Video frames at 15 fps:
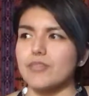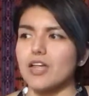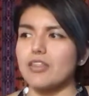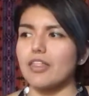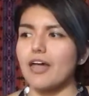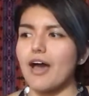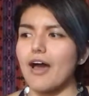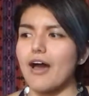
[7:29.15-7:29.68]

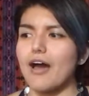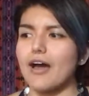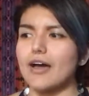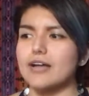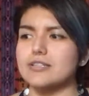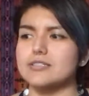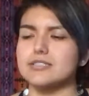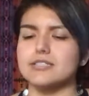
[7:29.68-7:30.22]

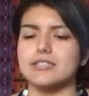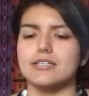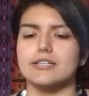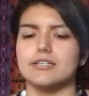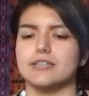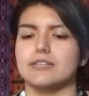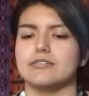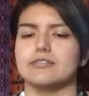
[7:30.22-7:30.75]
that
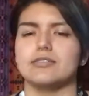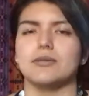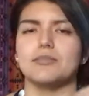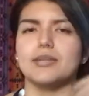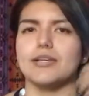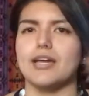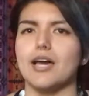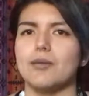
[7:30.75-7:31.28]

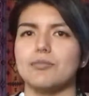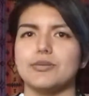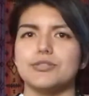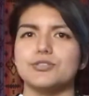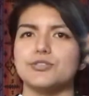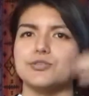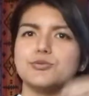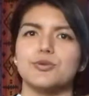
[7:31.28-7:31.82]
something
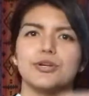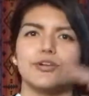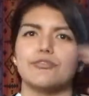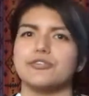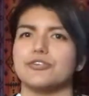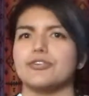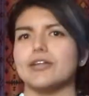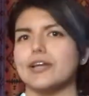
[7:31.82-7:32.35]
happened to one
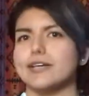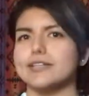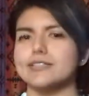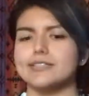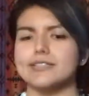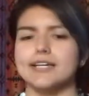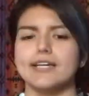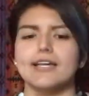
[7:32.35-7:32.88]
of your
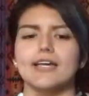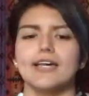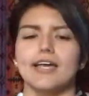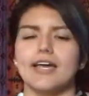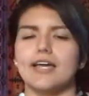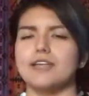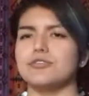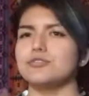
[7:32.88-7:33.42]
legs,
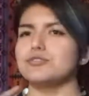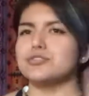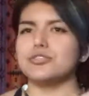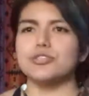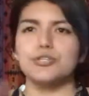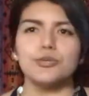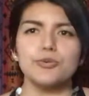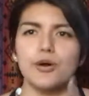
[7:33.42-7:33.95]
and
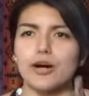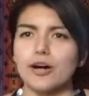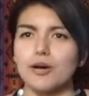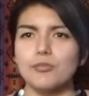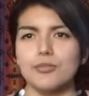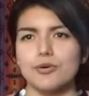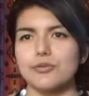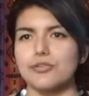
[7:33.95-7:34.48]
usually you walk
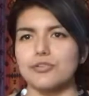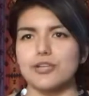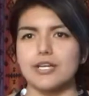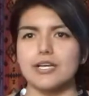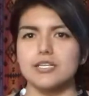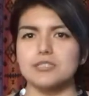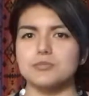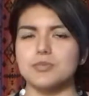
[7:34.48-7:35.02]
on both
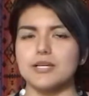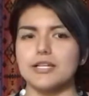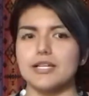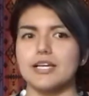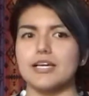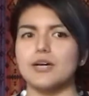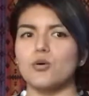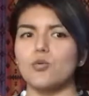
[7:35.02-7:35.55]
legs, but
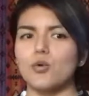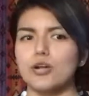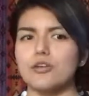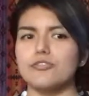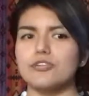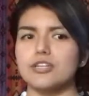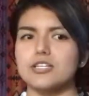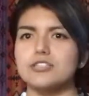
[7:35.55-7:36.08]
like one
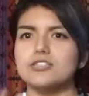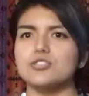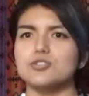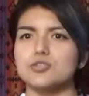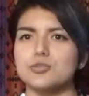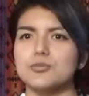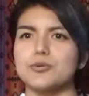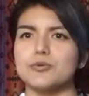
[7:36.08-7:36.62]
of your legs is
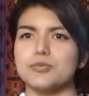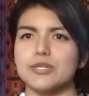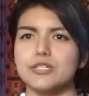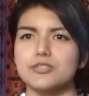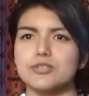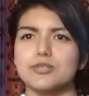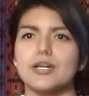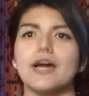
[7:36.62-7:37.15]
super weak,
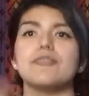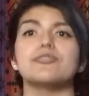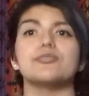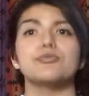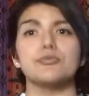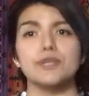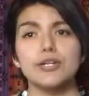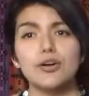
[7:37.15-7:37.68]
so you have to
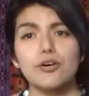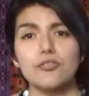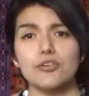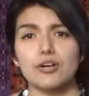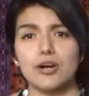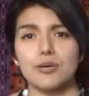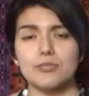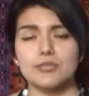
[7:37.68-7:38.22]
really
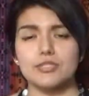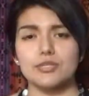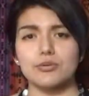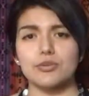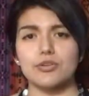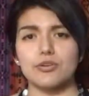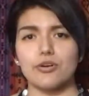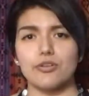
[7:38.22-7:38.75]
overcompensate
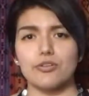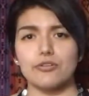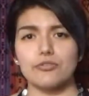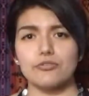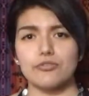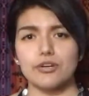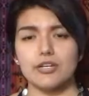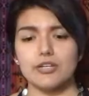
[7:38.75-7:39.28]
with your other
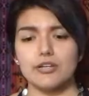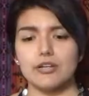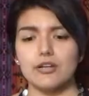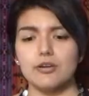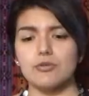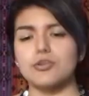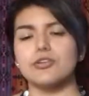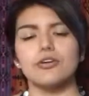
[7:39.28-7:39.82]
foot,
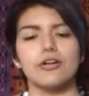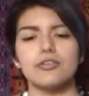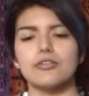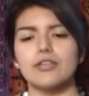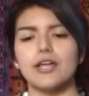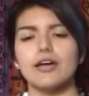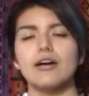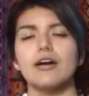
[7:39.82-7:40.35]
with your other
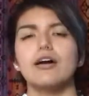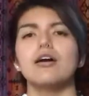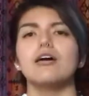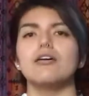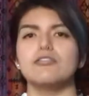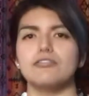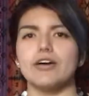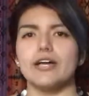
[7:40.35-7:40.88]
leg.
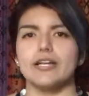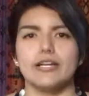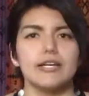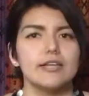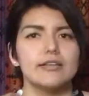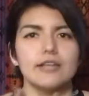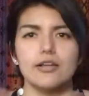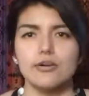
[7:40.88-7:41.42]
Fine,
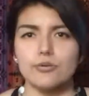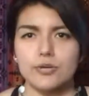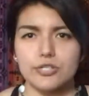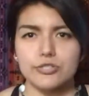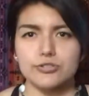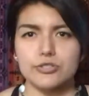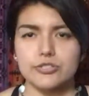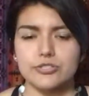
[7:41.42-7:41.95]
that'll work
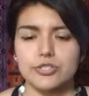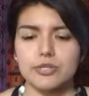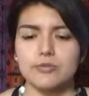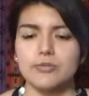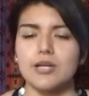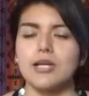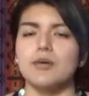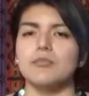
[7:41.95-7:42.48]
short
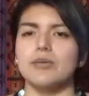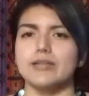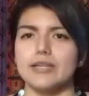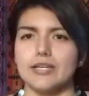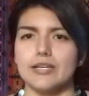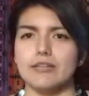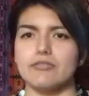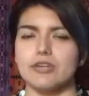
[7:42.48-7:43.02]
term, but
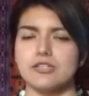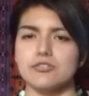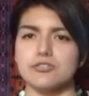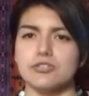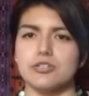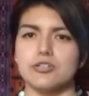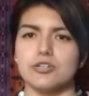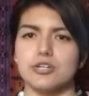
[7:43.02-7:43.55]
then
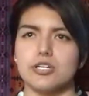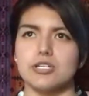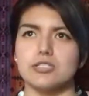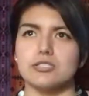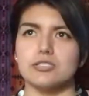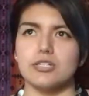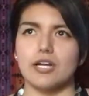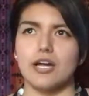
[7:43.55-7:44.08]
eventually you're gonna
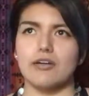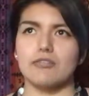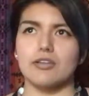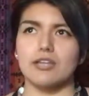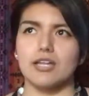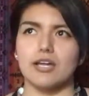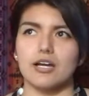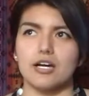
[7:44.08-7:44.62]
start
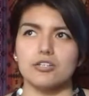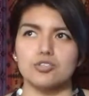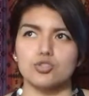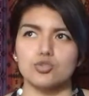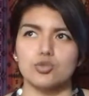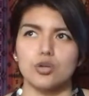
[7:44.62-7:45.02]
having like a